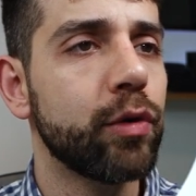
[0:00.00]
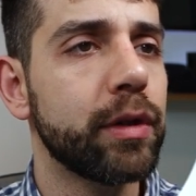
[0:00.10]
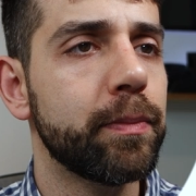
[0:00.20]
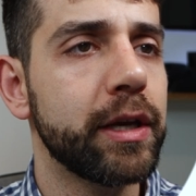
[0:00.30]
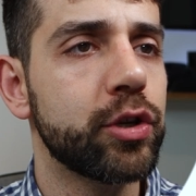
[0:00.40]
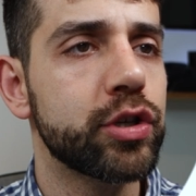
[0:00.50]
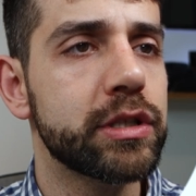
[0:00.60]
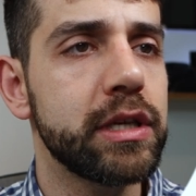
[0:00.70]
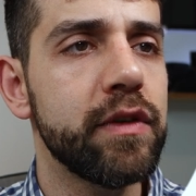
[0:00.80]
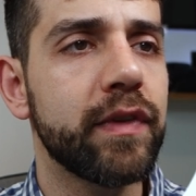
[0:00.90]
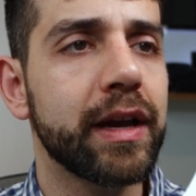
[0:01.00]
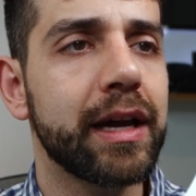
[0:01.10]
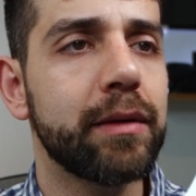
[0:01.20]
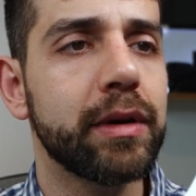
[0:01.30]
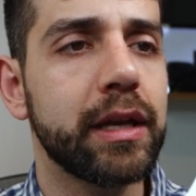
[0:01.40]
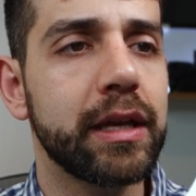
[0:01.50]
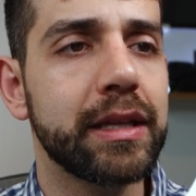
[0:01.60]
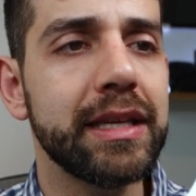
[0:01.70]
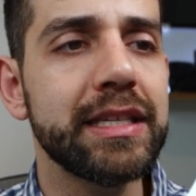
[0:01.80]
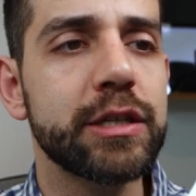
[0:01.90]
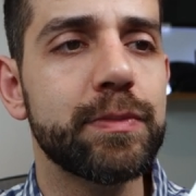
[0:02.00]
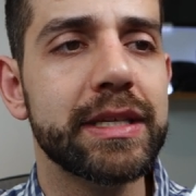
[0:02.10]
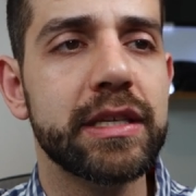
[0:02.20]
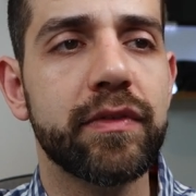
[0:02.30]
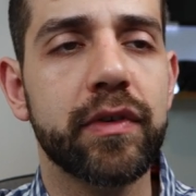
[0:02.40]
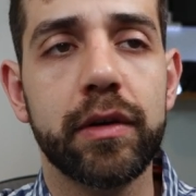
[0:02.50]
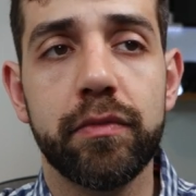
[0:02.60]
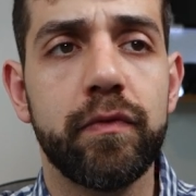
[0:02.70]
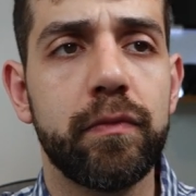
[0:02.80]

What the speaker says: out the pictures. If I come here in this specific